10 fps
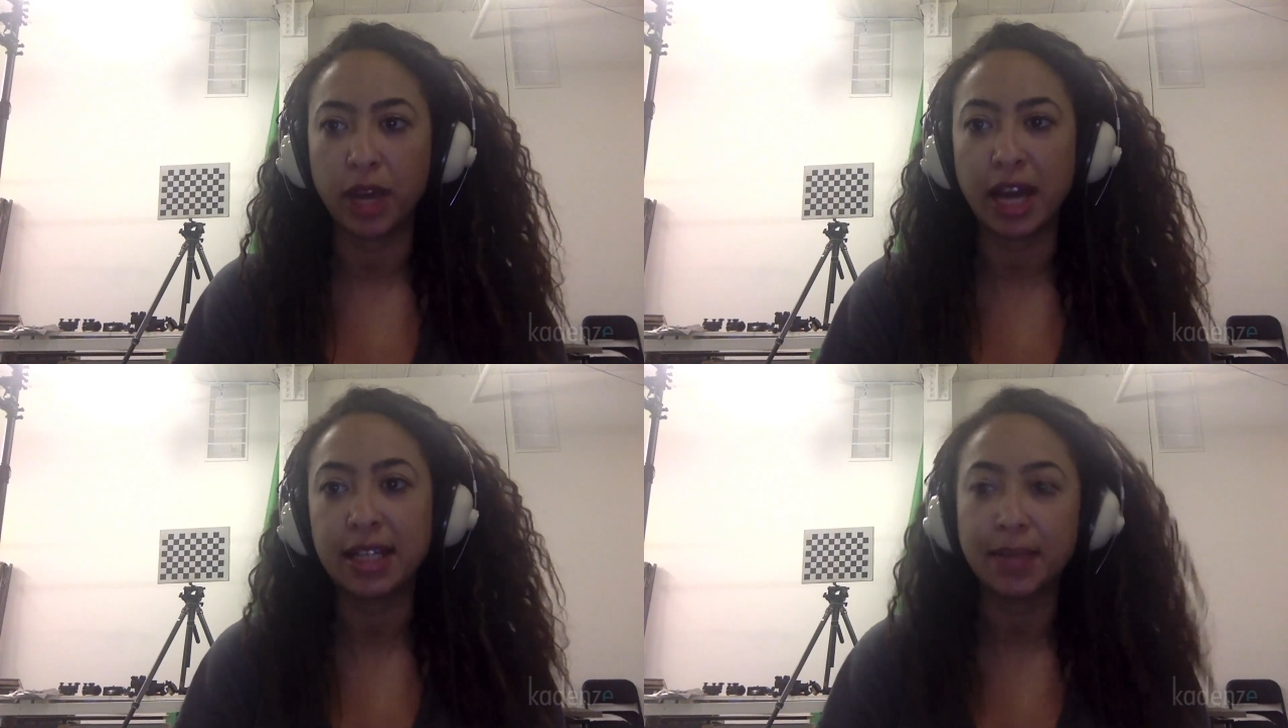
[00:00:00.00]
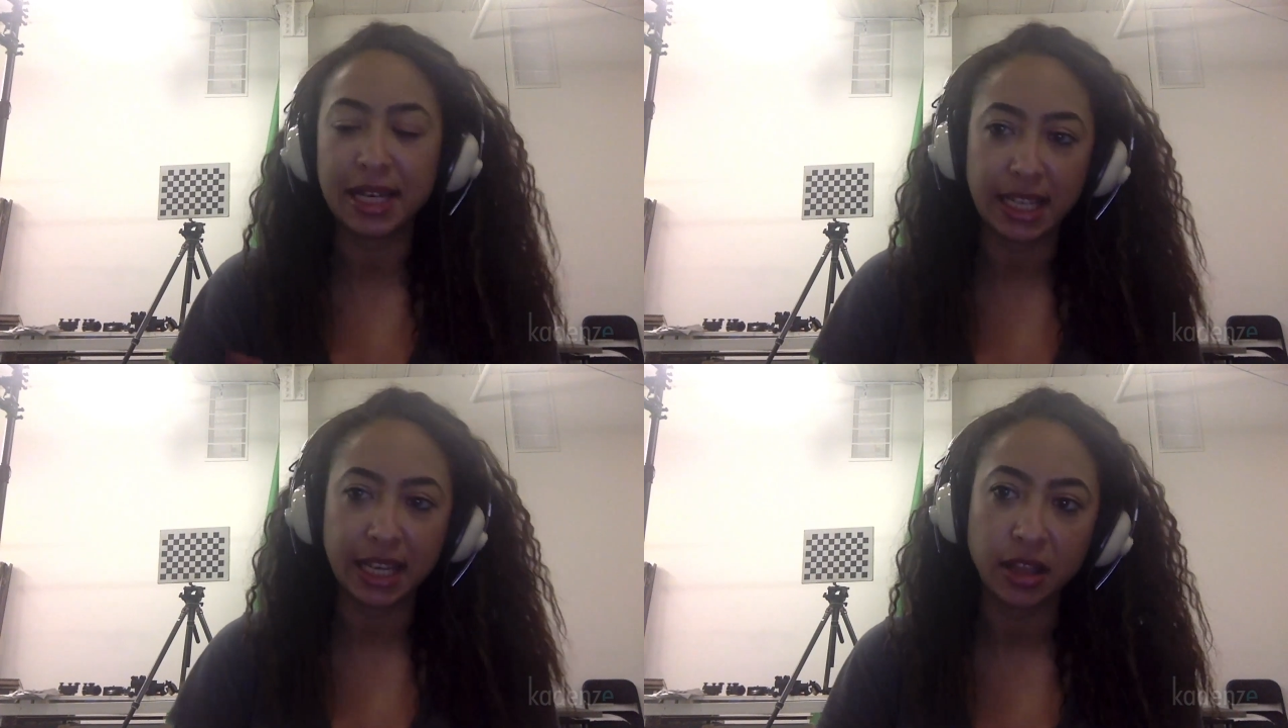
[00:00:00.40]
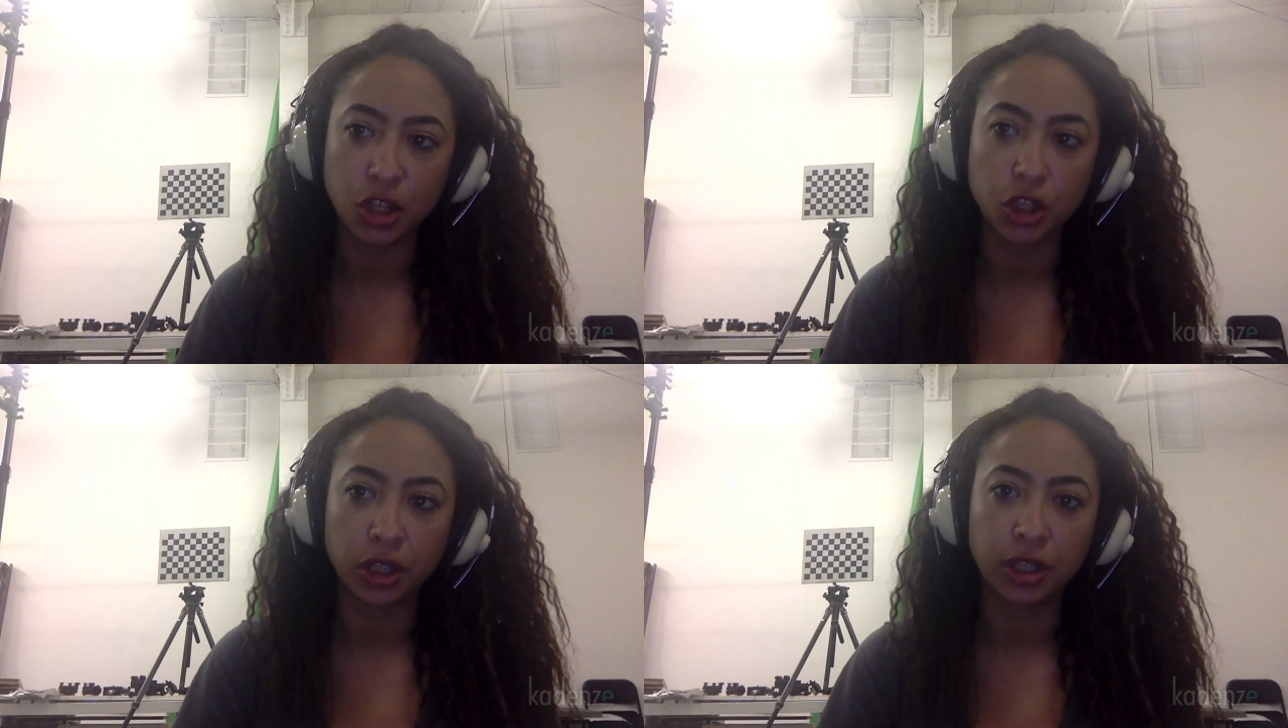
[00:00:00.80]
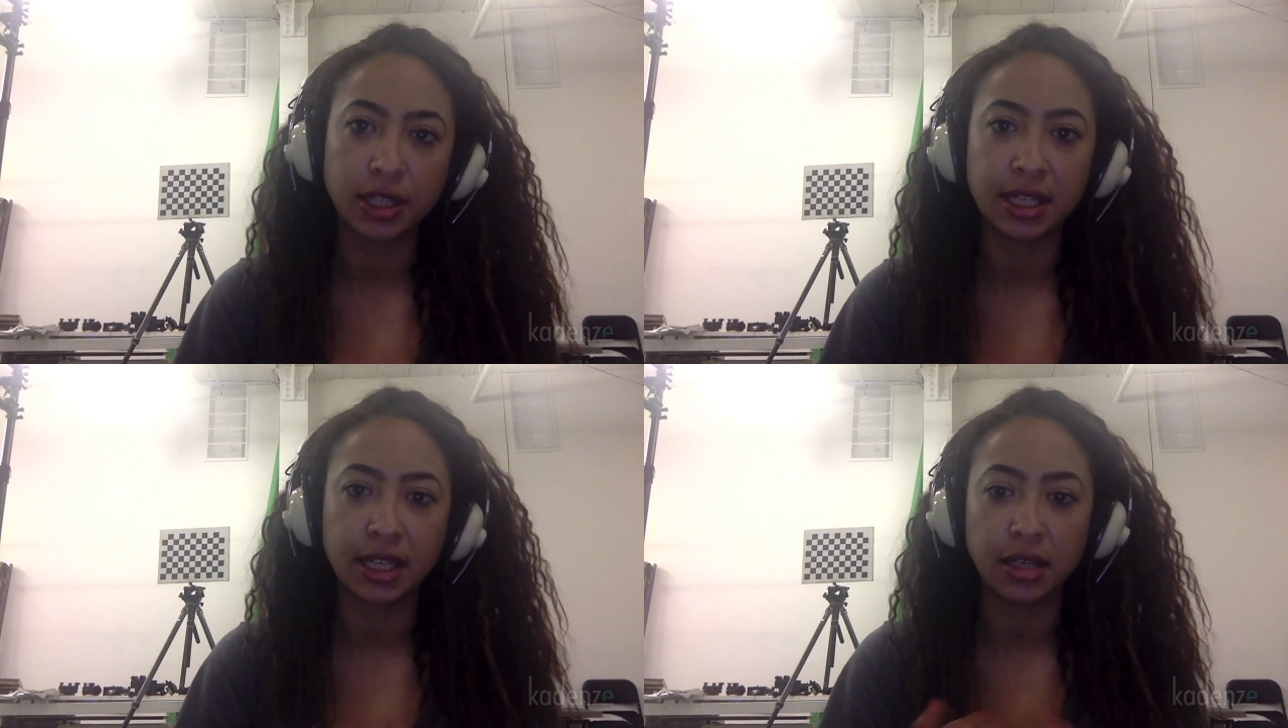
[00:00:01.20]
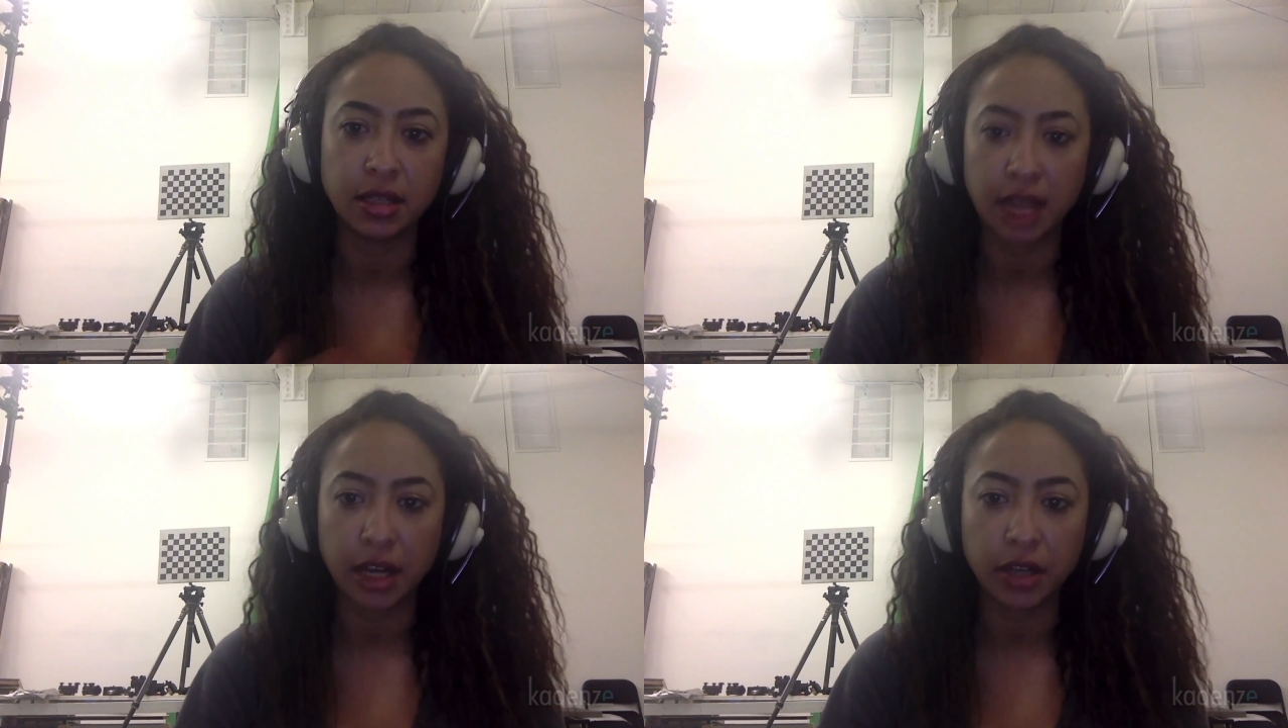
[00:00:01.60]
we had to maintain the journalistic
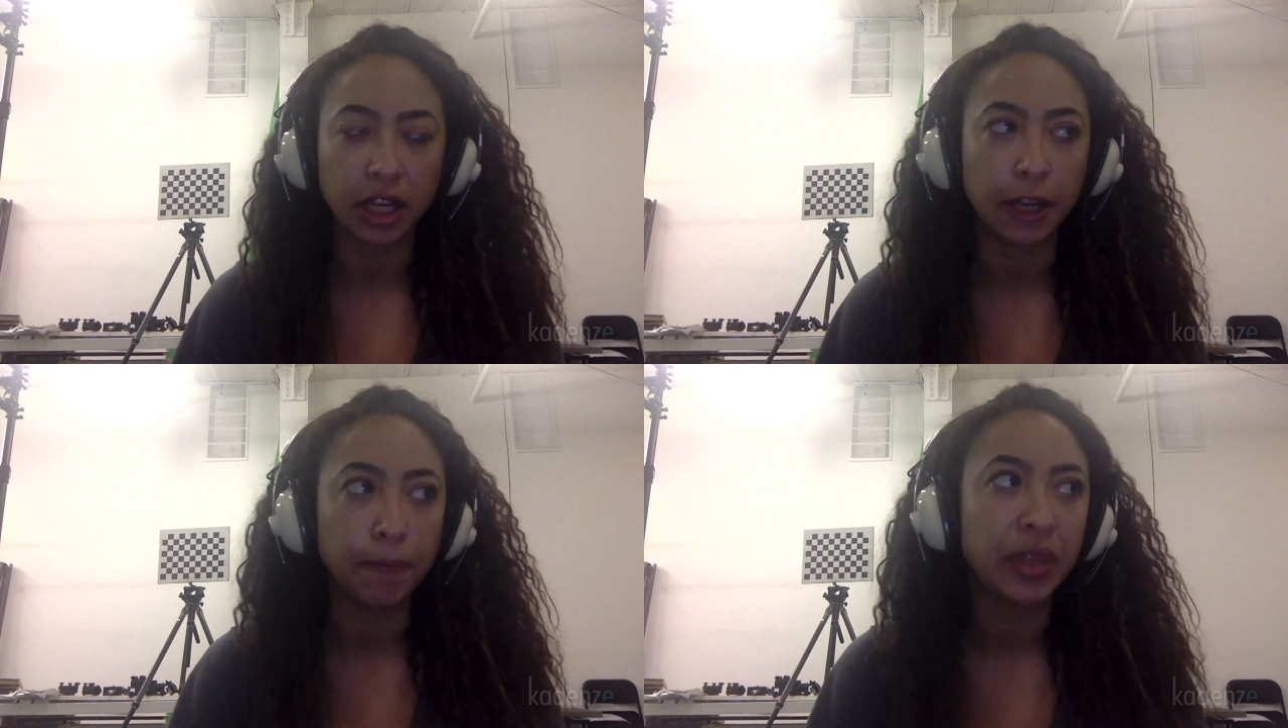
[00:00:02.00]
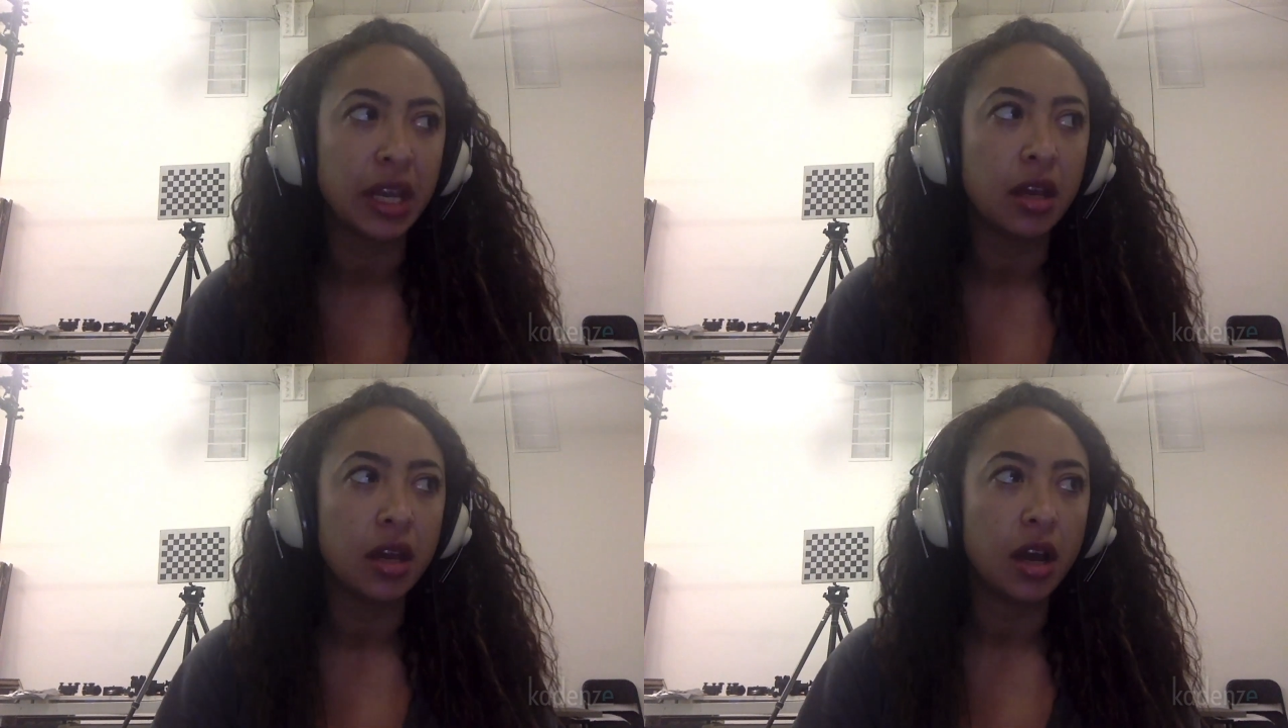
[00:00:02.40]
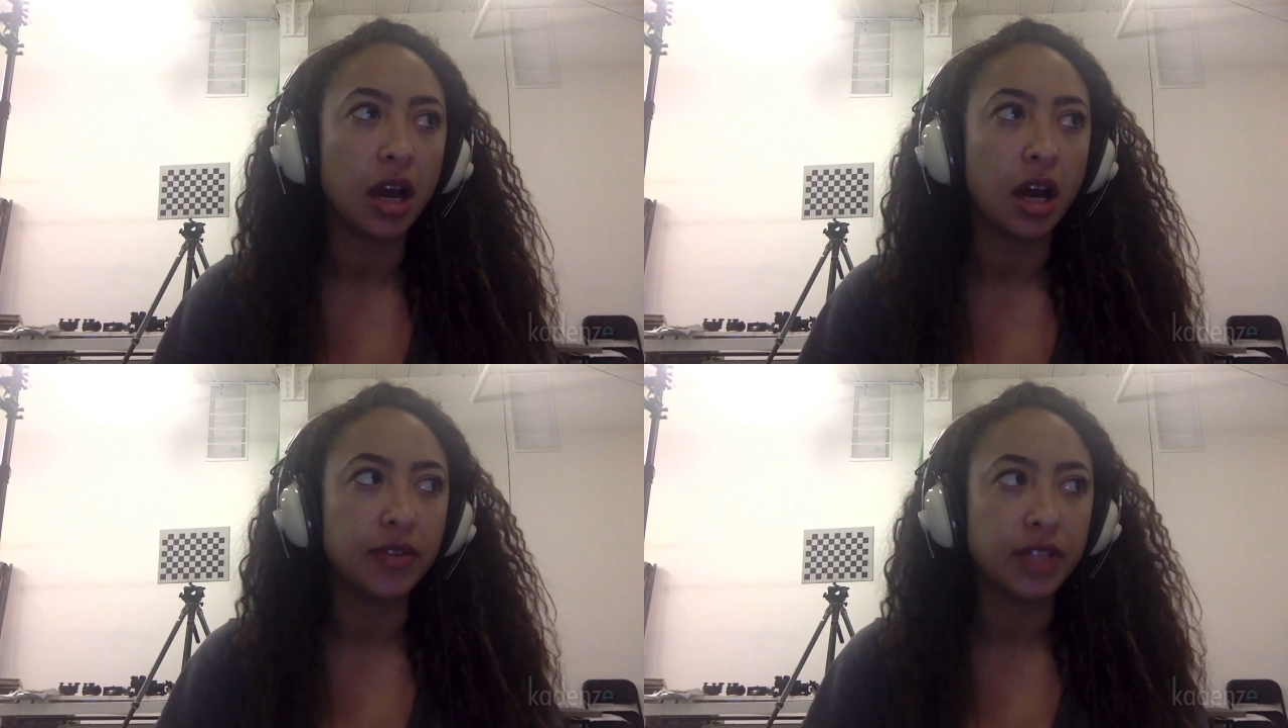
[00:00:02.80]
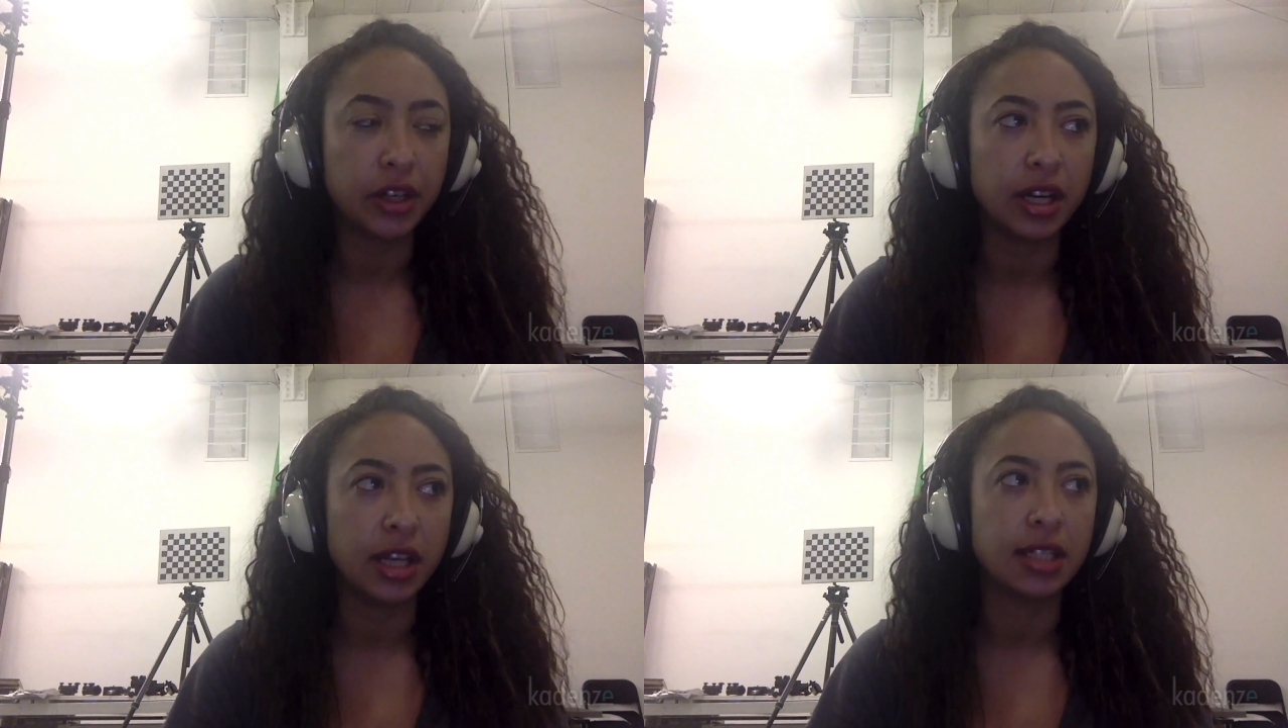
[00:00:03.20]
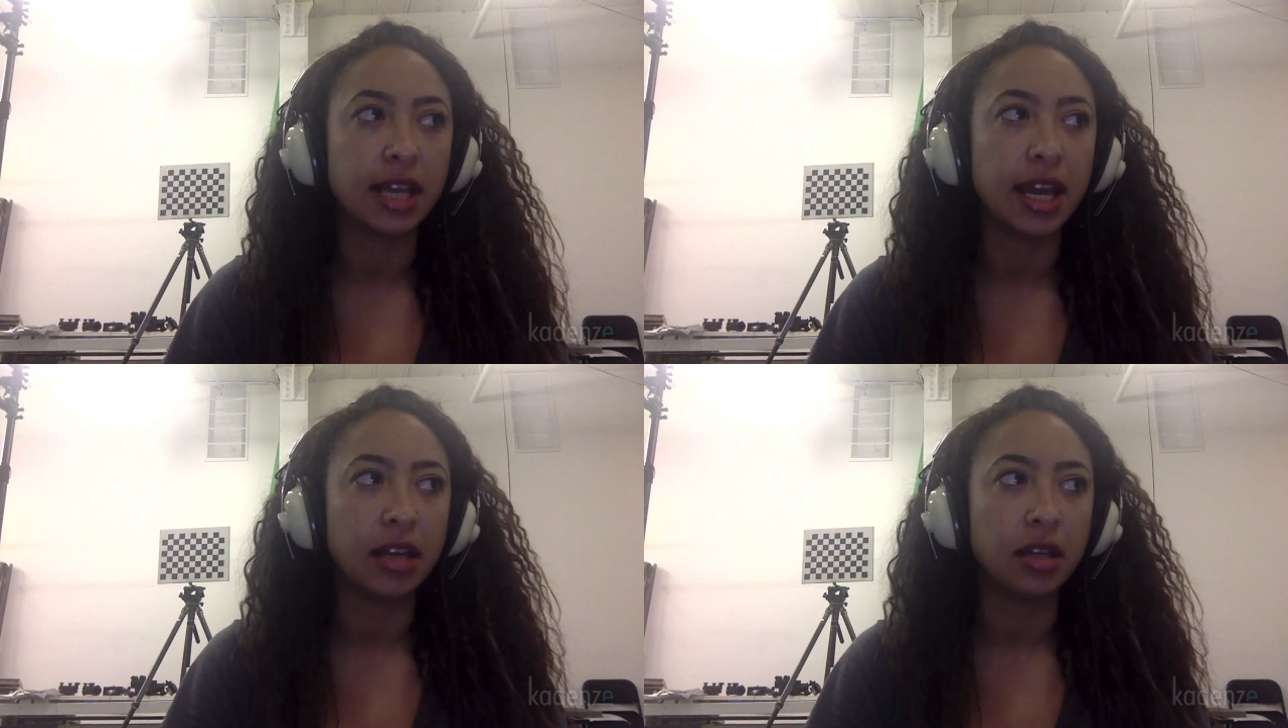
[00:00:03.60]
integrity of 0
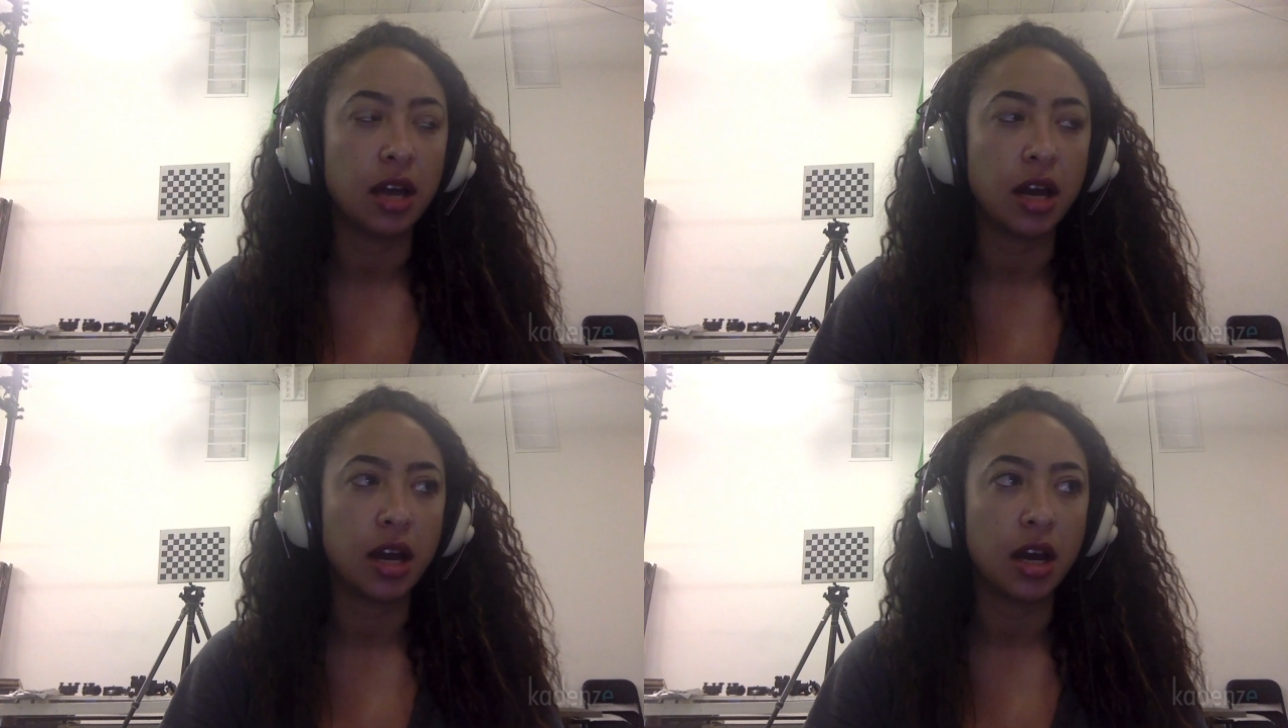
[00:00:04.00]
Days, and